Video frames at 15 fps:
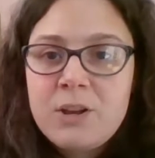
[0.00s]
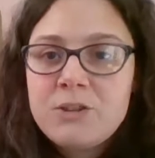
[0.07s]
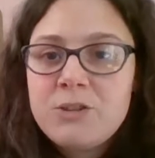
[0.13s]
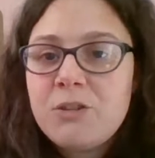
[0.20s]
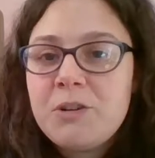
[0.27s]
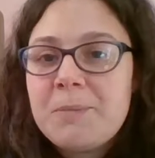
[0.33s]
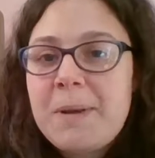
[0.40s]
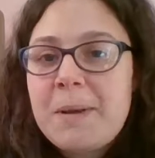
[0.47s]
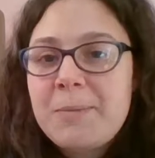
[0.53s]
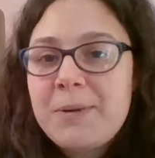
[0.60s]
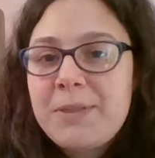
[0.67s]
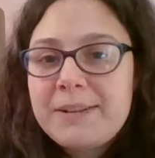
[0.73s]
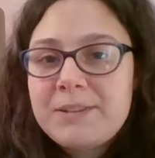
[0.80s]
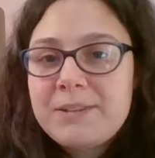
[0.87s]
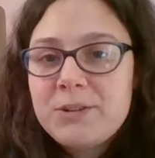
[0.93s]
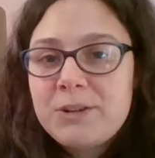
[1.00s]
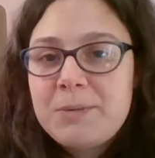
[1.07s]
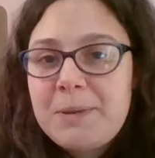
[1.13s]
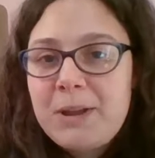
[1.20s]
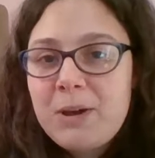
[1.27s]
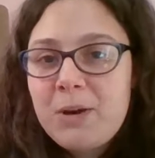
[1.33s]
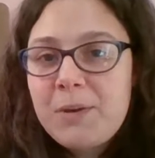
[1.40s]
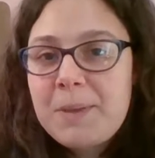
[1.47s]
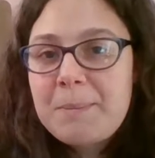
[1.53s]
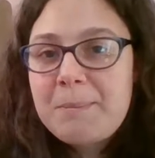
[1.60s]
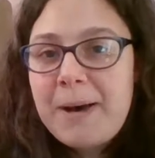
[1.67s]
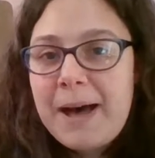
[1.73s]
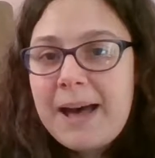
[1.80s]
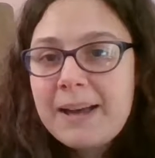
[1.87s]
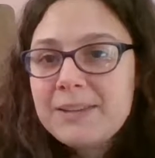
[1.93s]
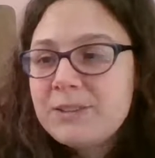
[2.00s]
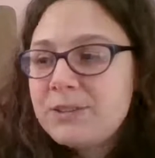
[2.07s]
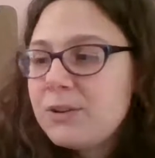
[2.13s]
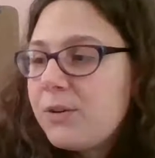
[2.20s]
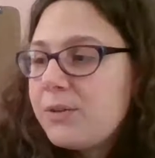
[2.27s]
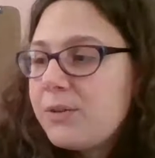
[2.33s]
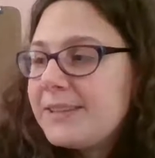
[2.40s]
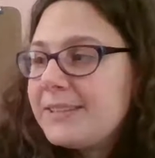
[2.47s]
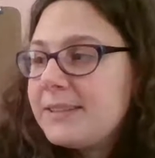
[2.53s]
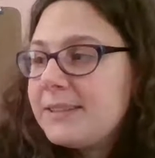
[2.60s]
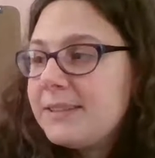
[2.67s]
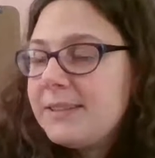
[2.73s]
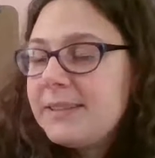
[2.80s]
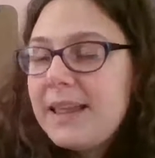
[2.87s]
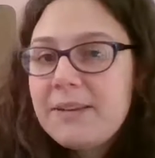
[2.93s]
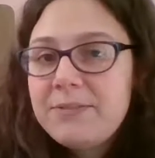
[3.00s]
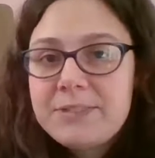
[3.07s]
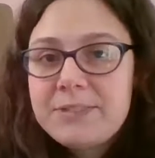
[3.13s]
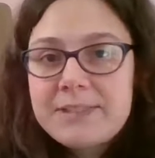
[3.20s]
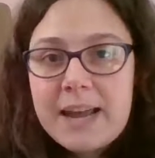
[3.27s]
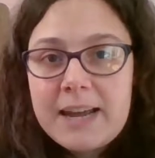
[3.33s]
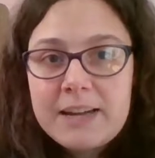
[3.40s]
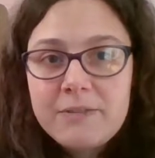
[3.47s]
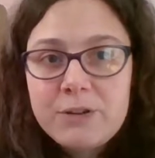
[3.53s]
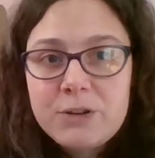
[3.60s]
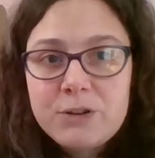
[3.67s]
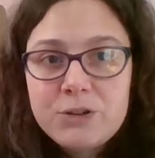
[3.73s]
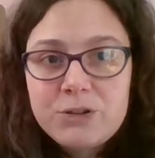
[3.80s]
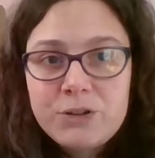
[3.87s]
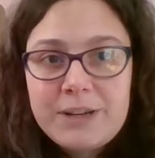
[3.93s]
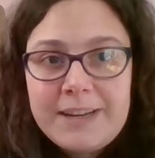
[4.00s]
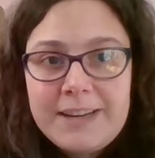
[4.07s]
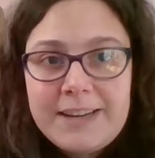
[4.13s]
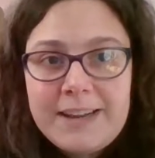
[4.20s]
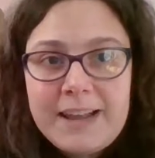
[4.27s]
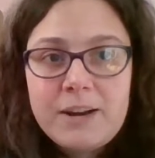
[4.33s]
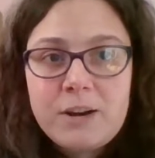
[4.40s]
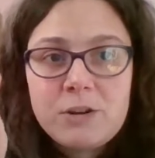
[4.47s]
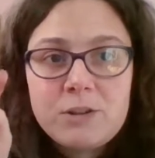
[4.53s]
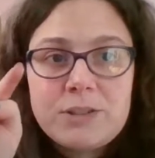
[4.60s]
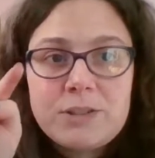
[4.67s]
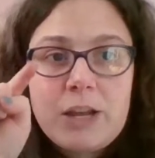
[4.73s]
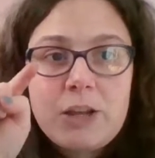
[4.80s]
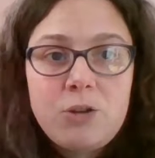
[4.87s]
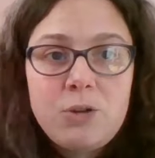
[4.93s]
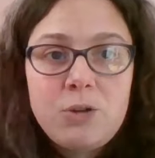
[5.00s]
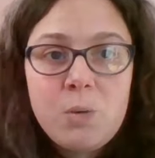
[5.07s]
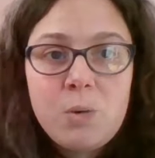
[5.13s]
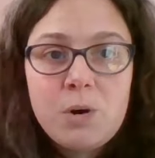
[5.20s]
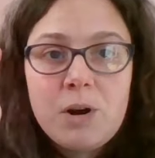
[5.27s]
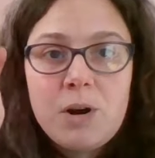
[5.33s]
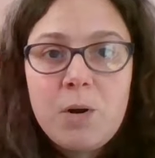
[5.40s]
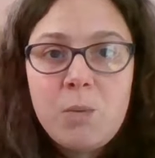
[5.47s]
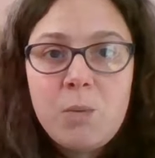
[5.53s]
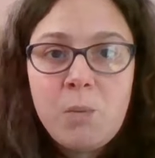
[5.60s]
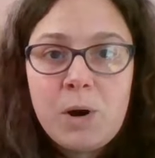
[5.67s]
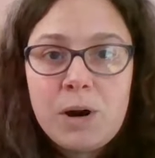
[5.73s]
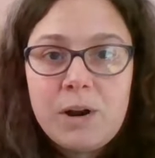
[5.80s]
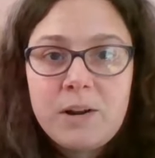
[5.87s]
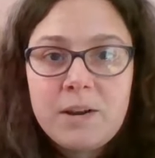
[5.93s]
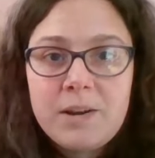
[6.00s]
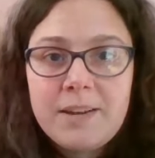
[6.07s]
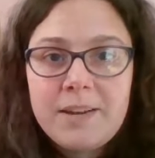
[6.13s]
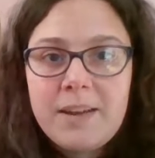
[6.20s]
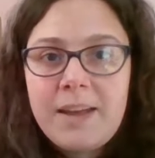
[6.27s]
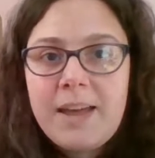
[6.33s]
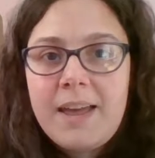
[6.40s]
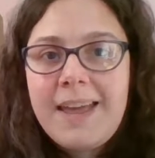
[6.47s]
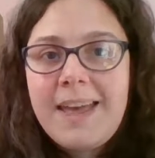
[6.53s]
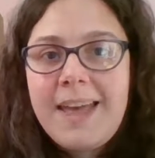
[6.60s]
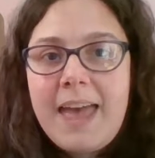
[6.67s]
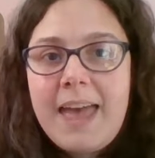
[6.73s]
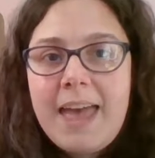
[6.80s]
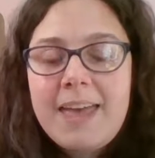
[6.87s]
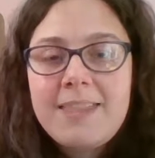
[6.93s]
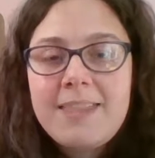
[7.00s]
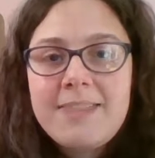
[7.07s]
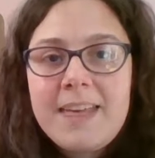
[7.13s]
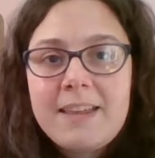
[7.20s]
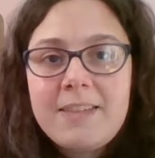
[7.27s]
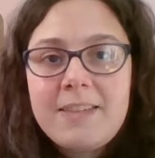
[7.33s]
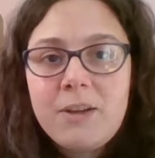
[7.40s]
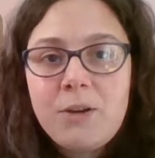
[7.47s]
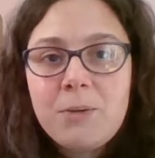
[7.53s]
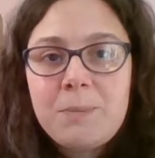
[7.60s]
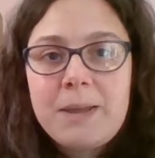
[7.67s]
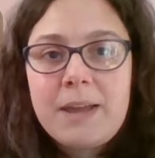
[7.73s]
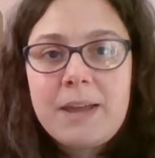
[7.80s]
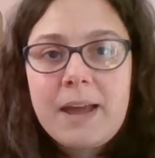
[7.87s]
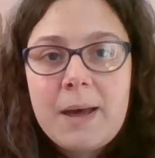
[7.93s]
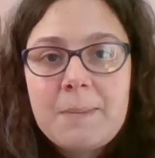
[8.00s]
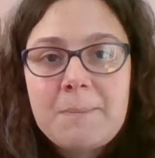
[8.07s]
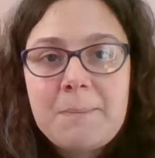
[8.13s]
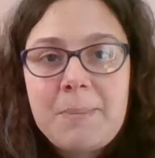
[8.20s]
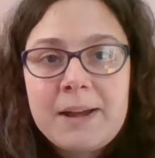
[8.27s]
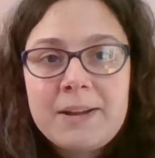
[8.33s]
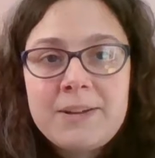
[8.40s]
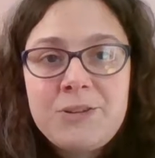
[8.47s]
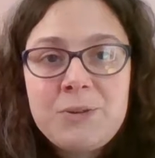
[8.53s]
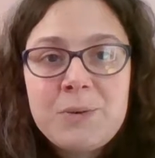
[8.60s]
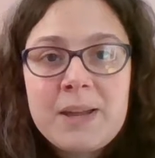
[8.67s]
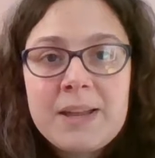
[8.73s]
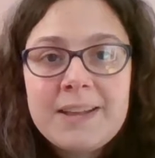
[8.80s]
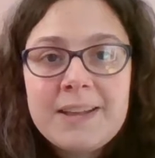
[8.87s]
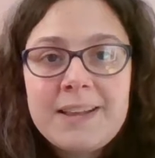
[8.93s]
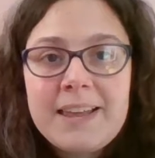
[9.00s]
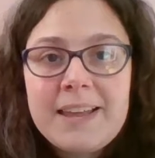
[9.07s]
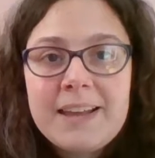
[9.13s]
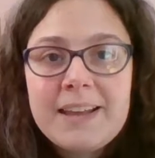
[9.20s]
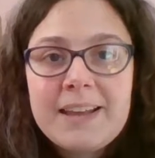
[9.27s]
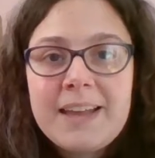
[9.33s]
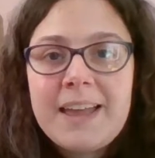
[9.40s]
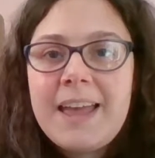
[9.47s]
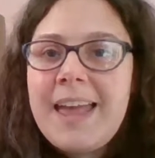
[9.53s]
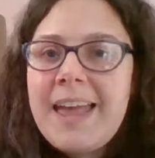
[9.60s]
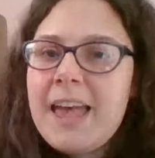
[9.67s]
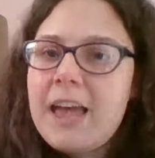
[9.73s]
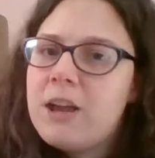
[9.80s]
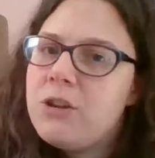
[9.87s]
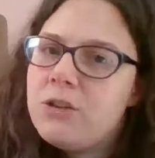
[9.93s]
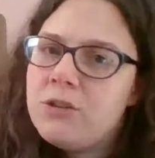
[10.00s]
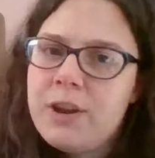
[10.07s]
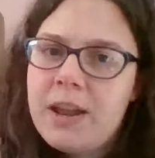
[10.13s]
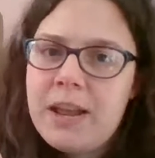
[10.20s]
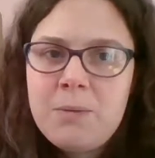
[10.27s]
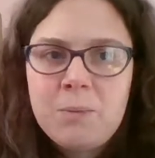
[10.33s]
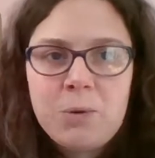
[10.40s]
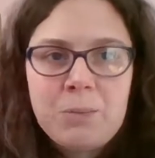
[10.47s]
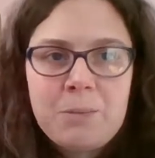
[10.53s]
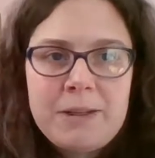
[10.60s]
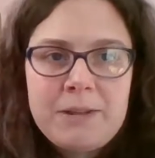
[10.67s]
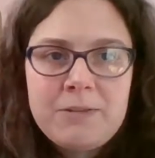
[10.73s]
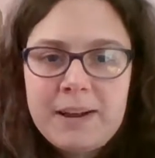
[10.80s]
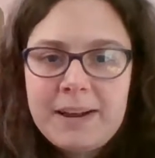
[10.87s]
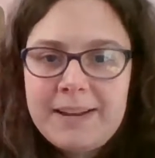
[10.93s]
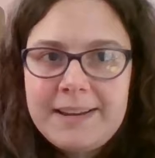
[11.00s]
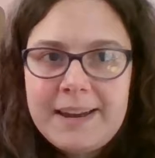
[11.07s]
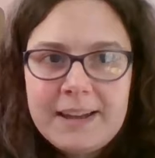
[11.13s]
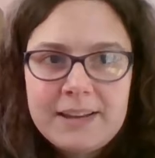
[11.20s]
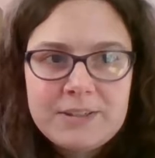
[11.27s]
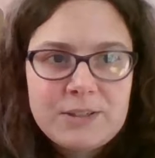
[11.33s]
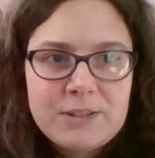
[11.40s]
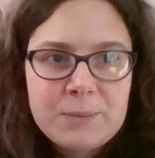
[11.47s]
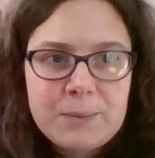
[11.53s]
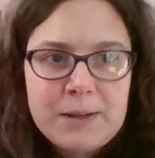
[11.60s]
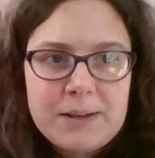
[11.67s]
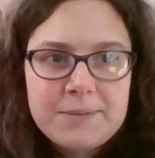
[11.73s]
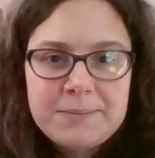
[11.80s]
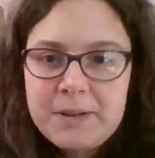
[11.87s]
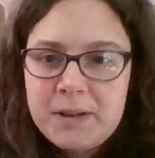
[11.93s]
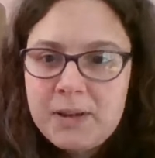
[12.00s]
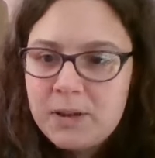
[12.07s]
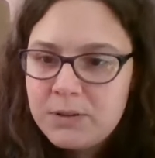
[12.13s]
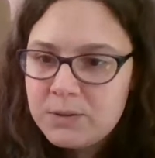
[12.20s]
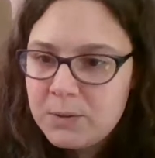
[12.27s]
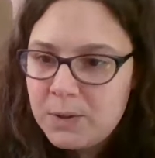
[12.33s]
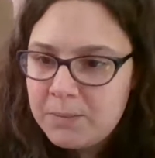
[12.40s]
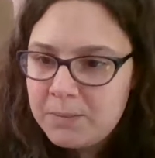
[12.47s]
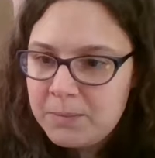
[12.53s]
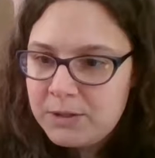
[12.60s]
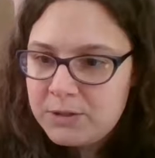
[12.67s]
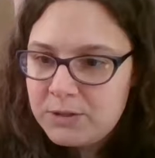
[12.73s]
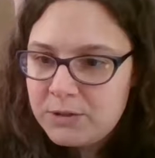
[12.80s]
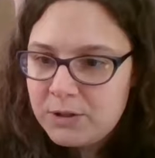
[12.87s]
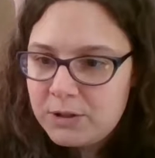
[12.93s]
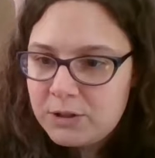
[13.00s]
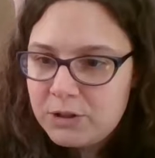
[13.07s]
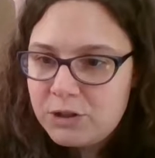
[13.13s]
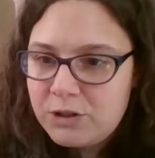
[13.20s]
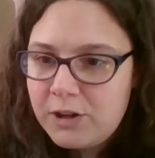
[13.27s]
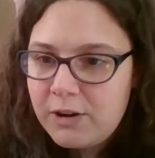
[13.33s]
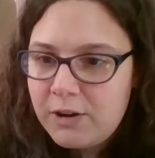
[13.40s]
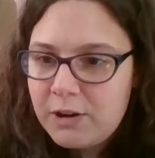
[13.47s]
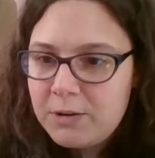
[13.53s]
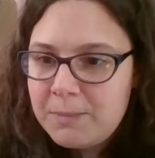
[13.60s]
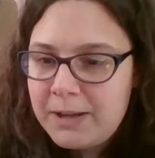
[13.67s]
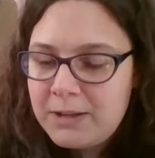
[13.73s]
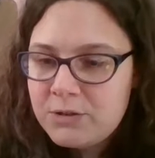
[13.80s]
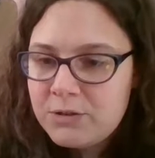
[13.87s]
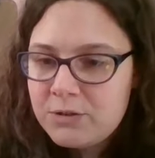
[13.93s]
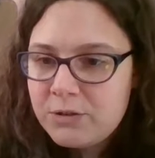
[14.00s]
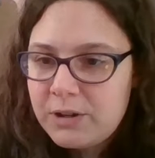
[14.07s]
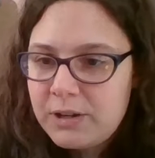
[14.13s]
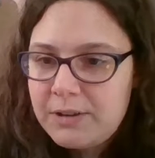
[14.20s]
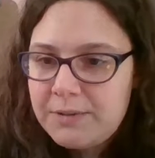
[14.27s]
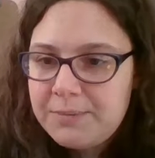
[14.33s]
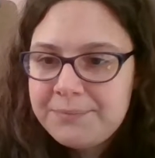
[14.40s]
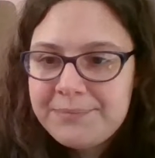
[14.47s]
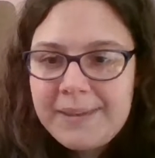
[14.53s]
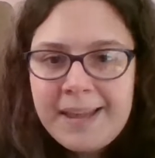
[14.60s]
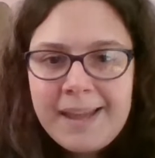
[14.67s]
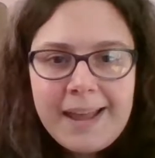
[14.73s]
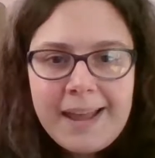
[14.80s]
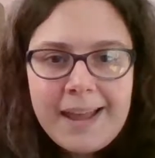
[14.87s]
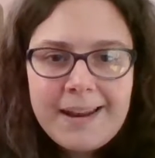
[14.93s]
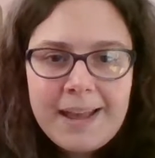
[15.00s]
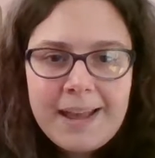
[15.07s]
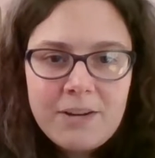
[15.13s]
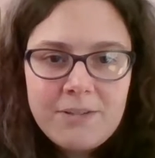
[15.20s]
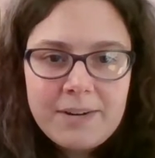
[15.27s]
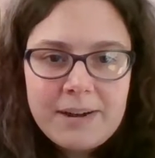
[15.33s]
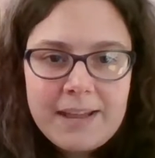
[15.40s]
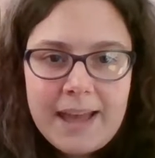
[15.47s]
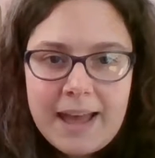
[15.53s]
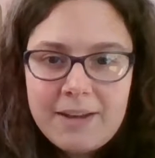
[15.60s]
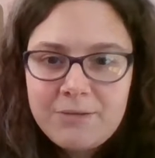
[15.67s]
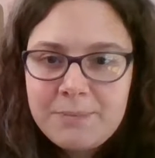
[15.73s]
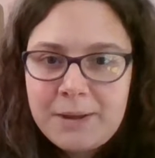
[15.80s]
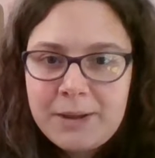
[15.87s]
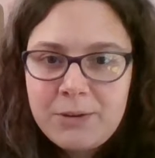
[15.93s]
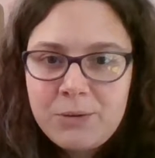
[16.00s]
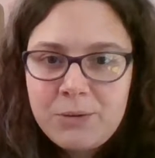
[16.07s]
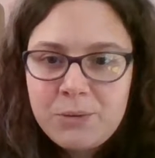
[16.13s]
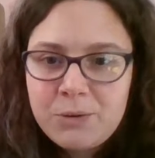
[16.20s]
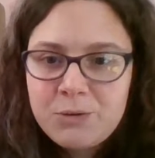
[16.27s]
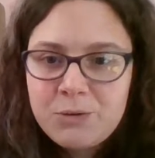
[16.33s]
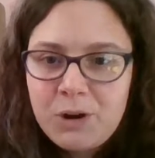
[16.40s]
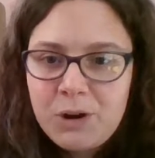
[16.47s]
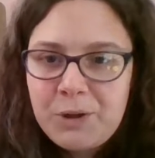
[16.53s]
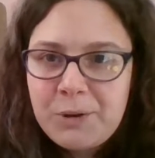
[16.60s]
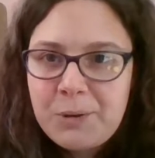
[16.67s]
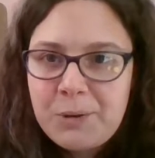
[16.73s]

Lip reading: So remember, that's going to be on the box on the left side of your screen, and it'll say your work. And then there'll be a button you can click, and your name will be right next to it. So I'm going to start sharing my screen, and I already have my Google Draw